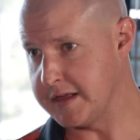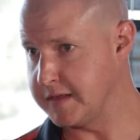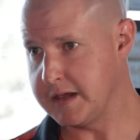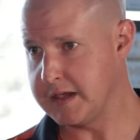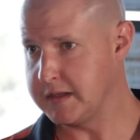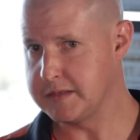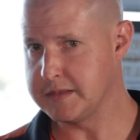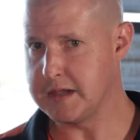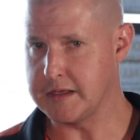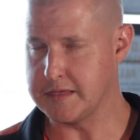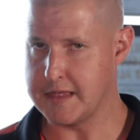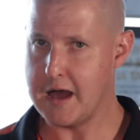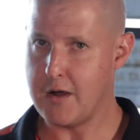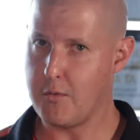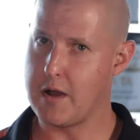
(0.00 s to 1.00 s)
and
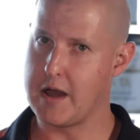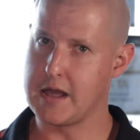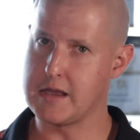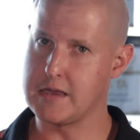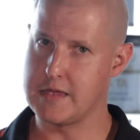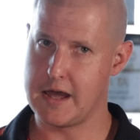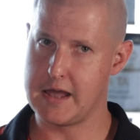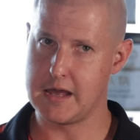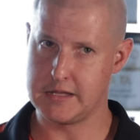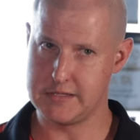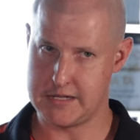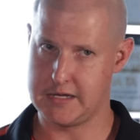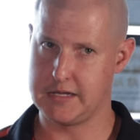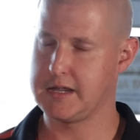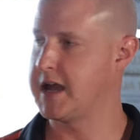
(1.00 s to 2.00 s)
in that way, they are
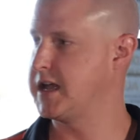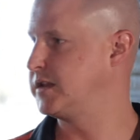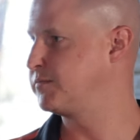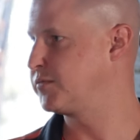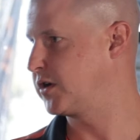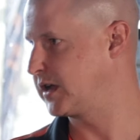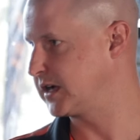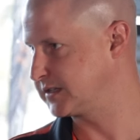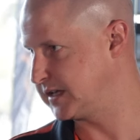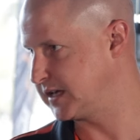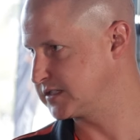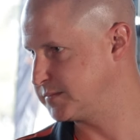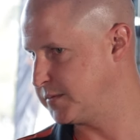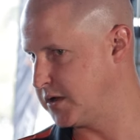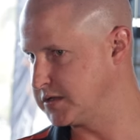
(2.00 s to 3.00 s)
dedicated product
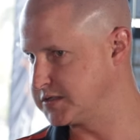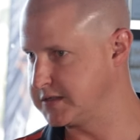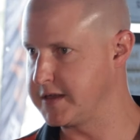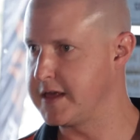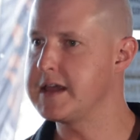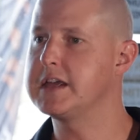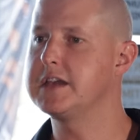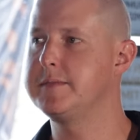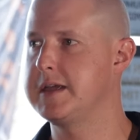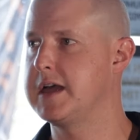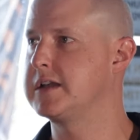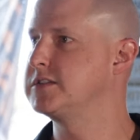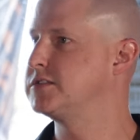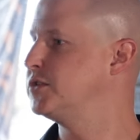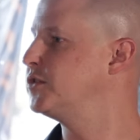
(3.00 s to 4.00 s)
experts. So they're gonna be
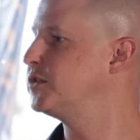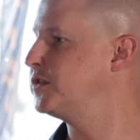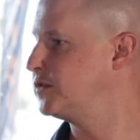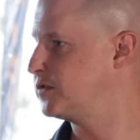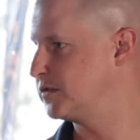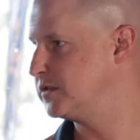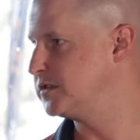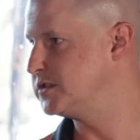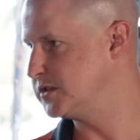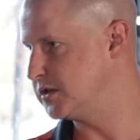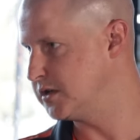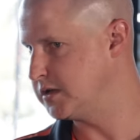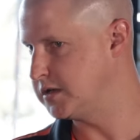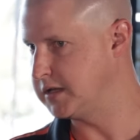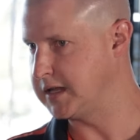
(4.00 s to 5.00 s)
able to talk you through the
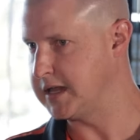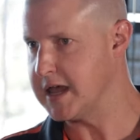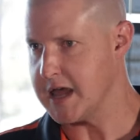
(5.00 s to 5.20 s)
journey.